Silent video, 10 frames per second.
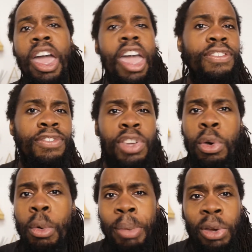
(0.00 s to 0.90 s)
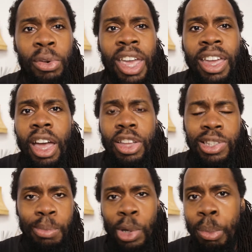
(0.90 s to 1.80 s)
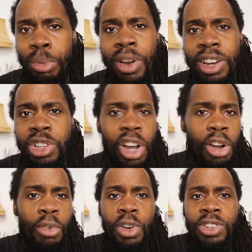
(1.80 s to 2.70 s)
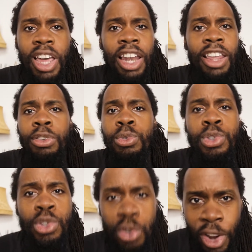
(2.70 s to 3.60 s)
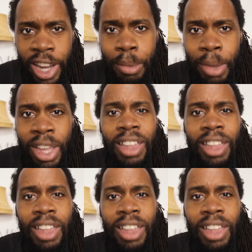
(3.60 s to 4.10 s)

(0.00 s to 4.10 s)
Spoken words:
If you're building a small bridge across a little stream,